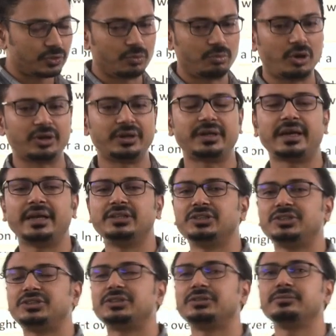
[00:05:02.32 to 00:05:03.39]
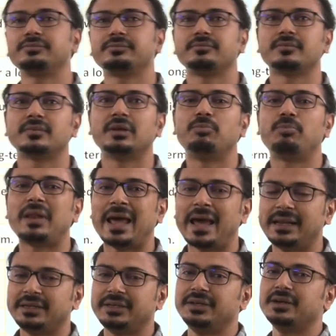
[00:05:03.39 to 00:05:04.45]
to monetization
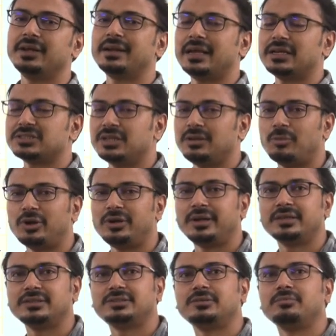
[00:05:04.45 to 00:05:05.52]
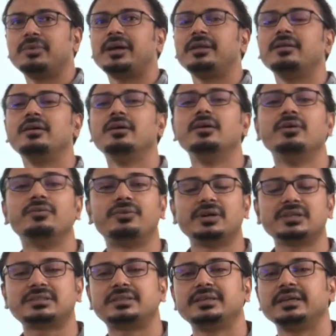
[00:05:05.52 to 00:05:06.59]
plan here, National Monetization Plan.
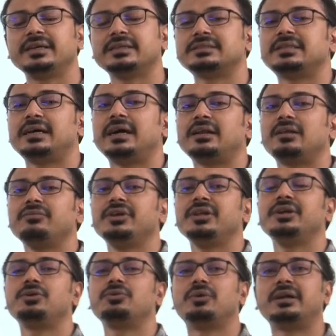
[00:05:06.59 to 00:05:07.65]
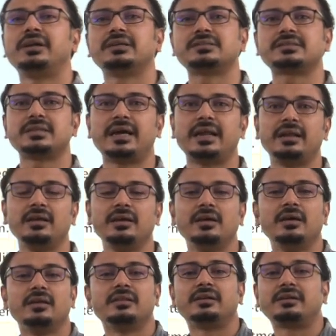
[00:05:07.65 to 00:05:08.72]
First thing is that we need to understand
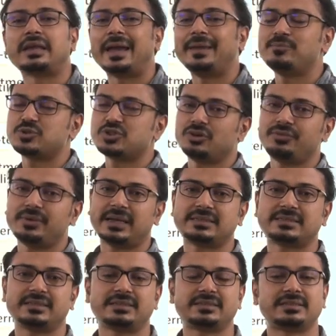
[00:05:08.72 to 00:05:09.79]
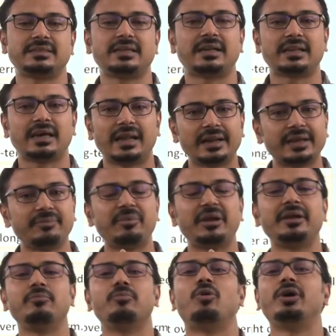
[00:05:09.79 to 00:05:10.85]
the types of assets that are
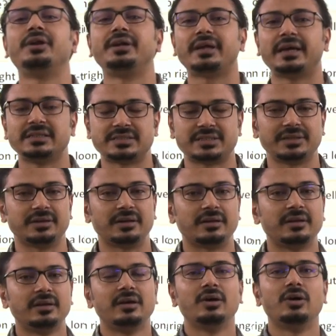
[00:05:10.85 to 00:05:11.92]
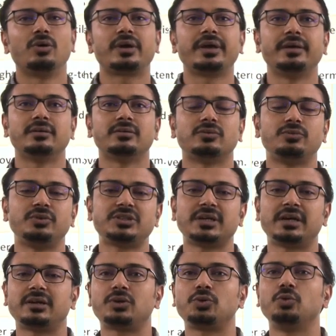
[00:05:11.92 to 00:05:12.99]
being monetized here. Okay, which
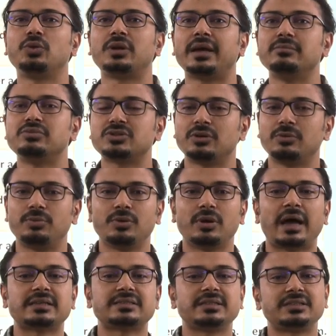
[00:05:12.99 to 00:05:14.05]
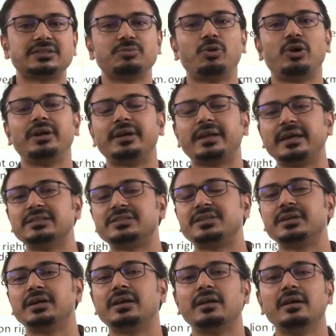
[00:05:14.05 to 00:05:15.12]
are two types of assets monetized
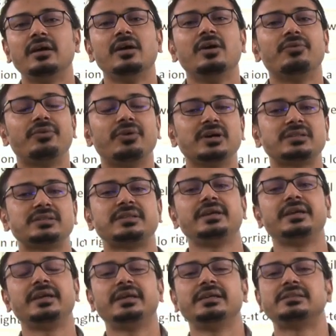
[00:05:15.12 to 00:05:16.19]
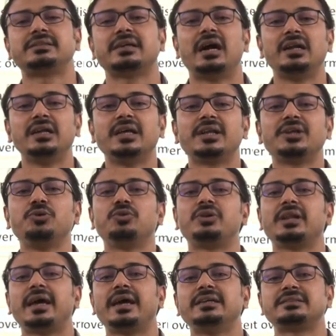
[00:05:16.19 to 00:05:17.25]
here. First thing is
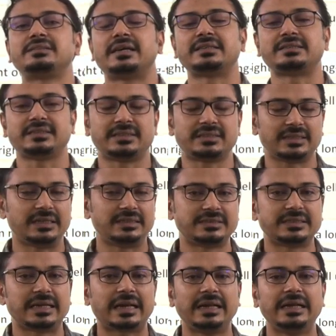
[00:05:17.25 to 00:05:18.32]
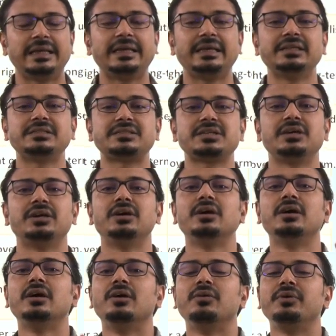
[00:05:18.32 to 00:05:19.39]
underutilized assets, and second is
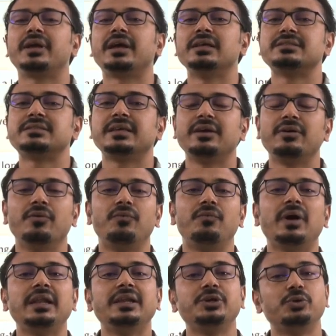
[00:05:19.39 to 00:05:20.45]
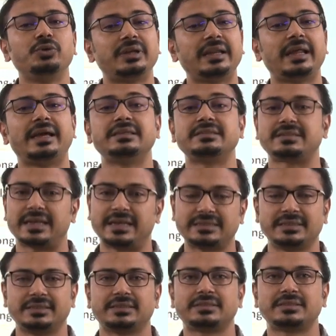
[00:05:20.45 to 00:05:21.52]
we can say well utilized
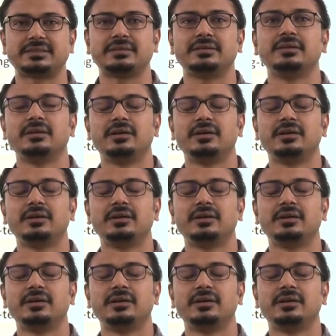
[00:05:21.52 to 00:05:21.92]
assets.